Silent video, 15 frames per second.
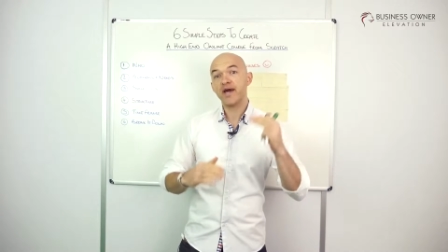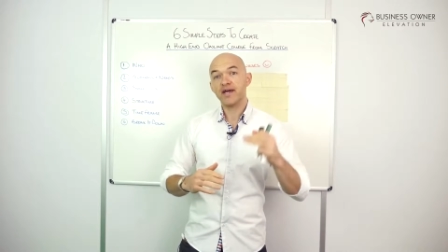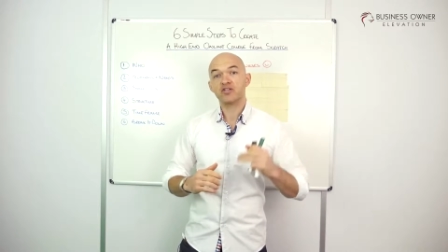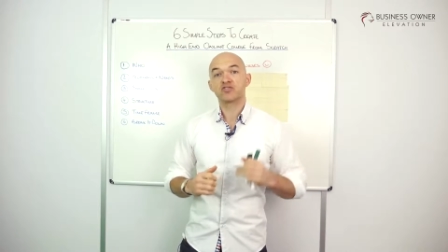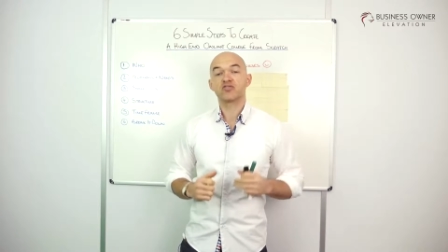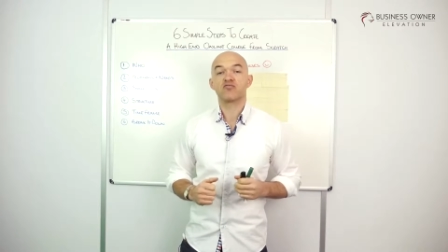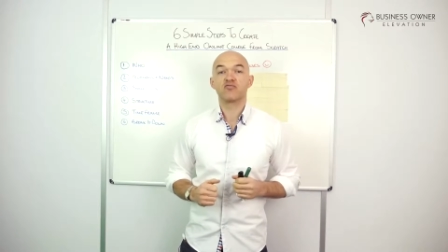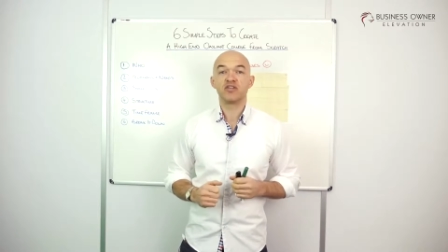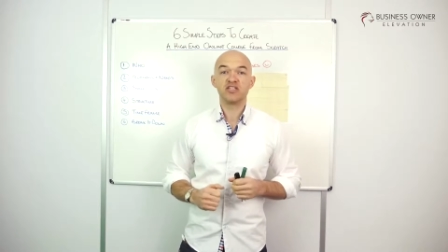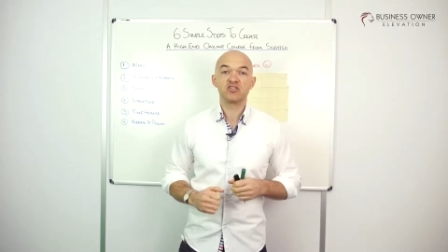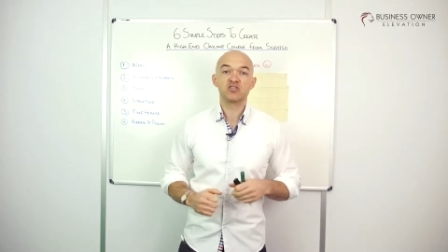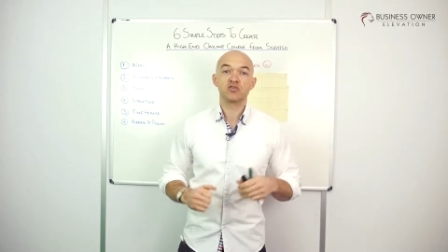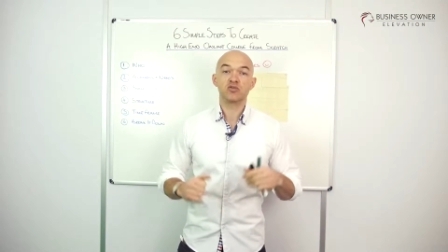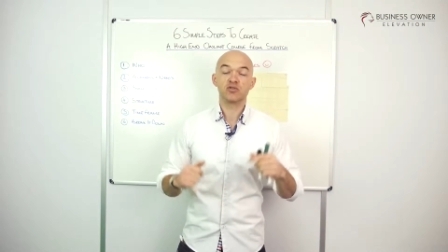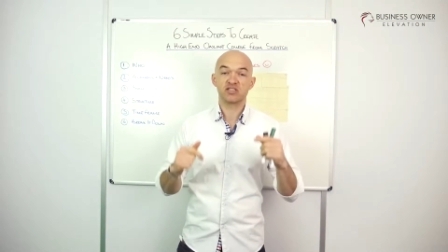extra
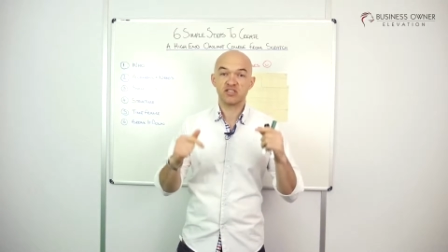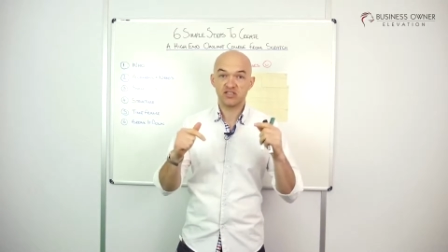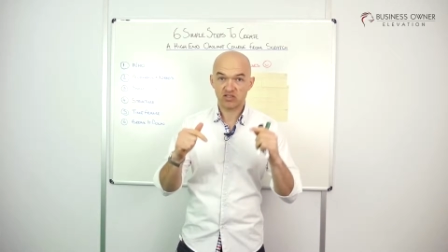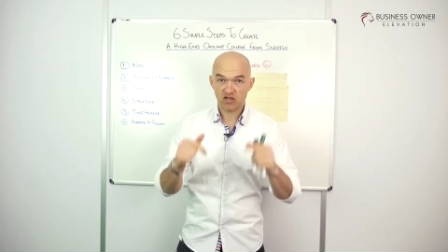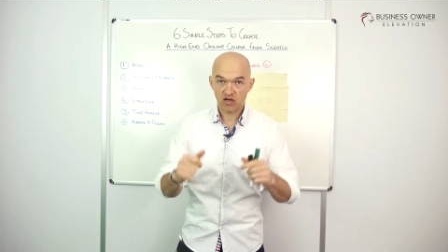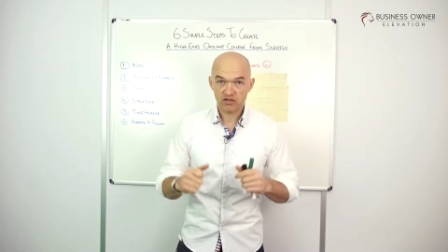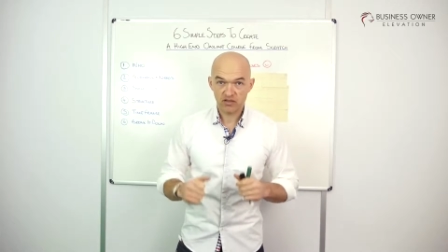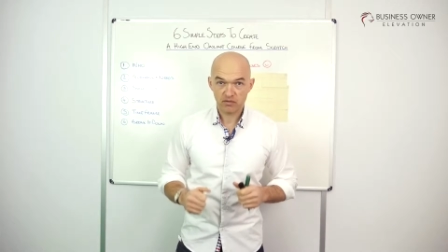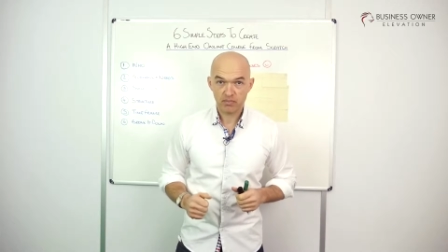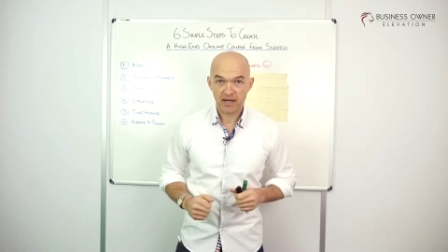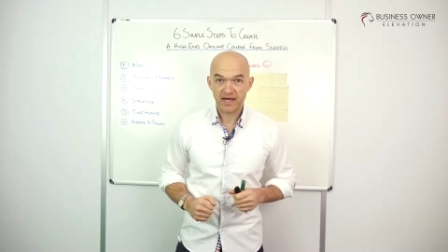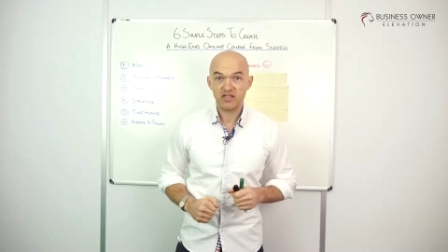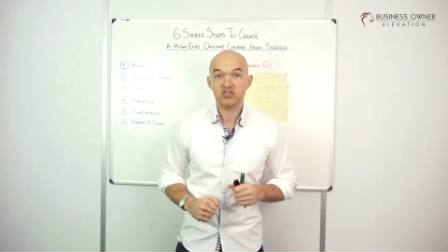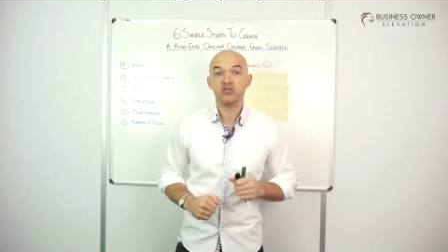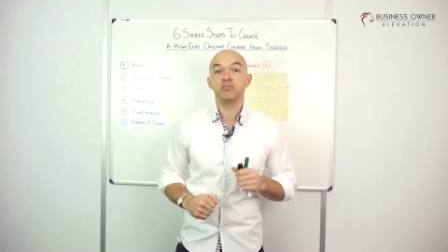resources on the
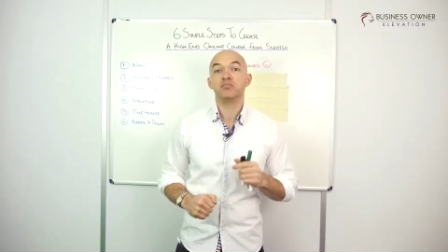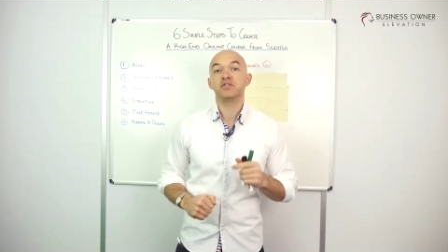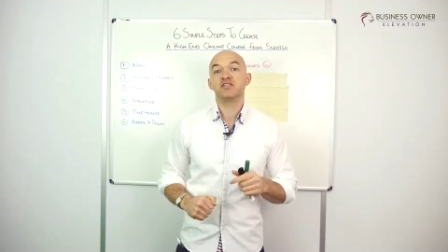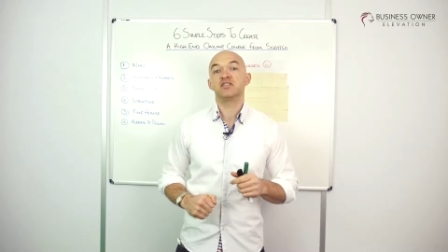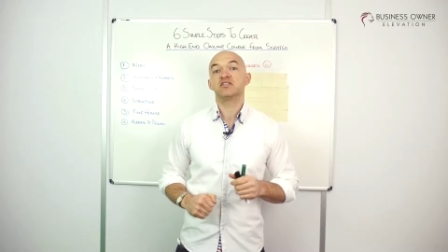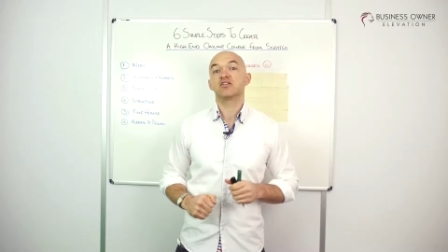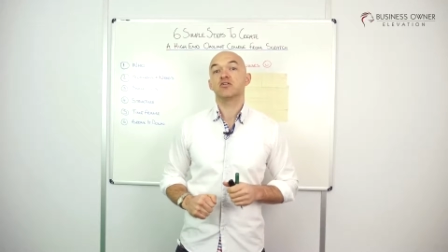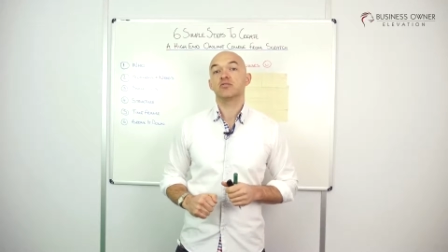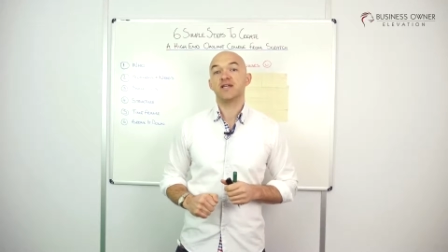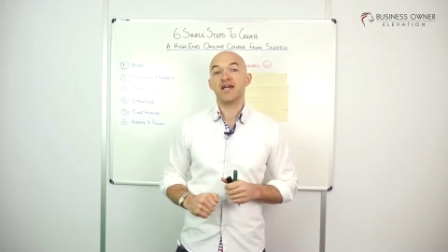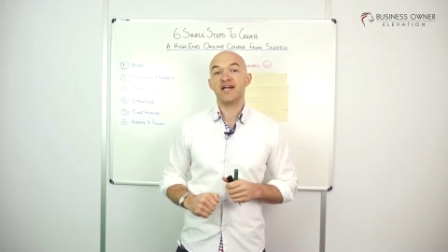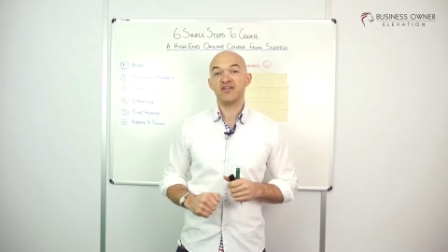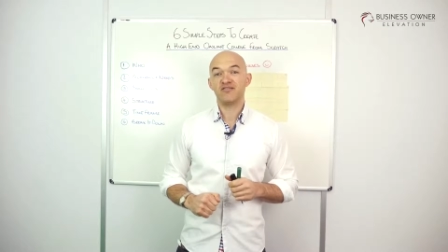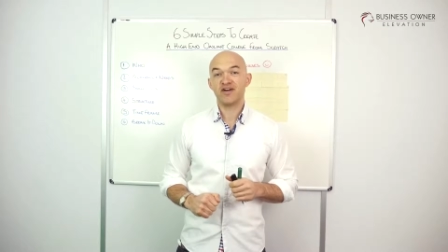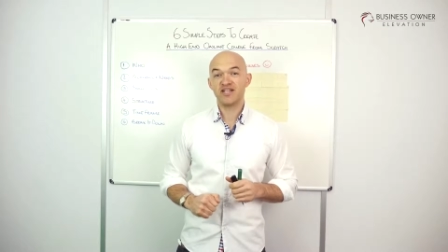page on
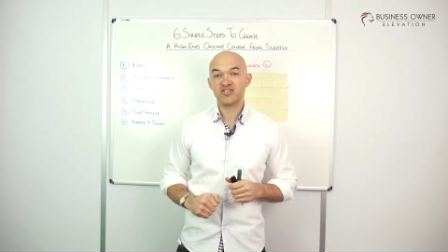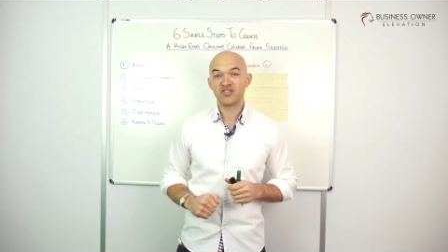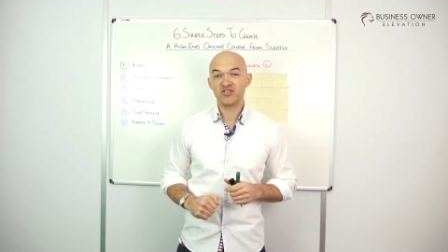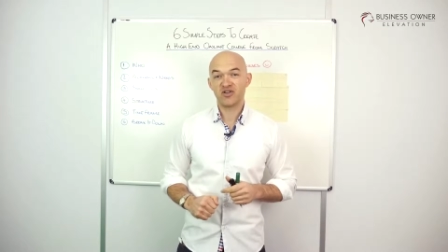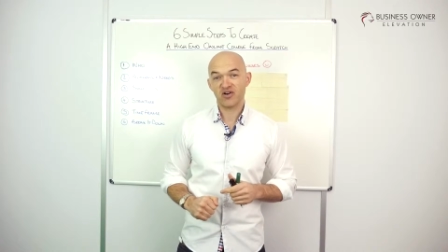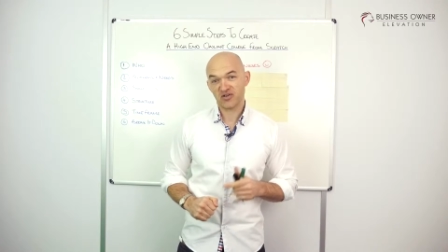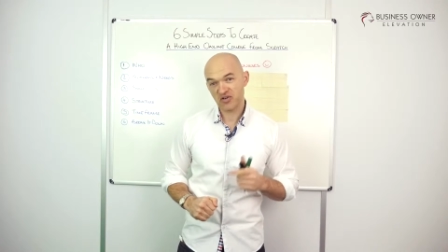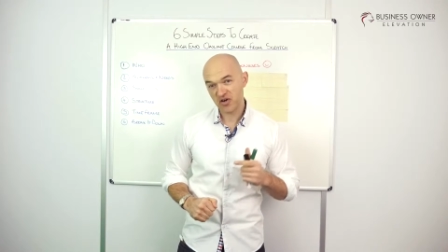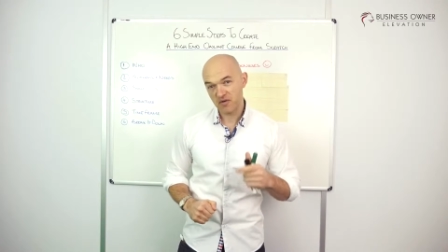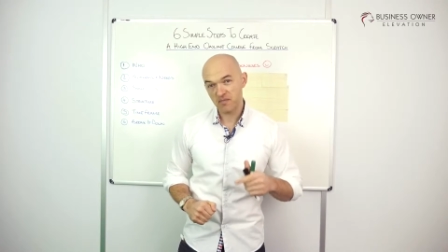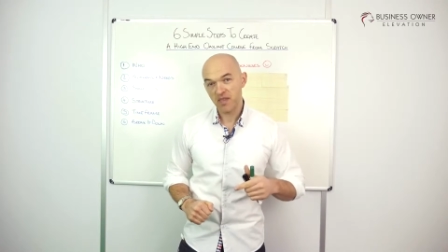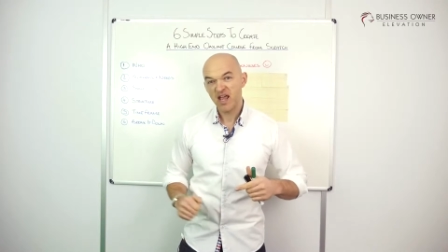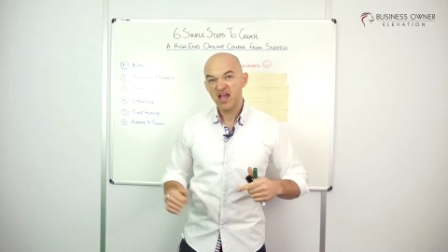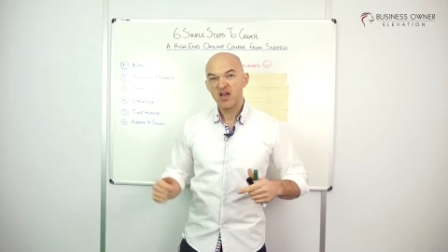businessownerelevation.com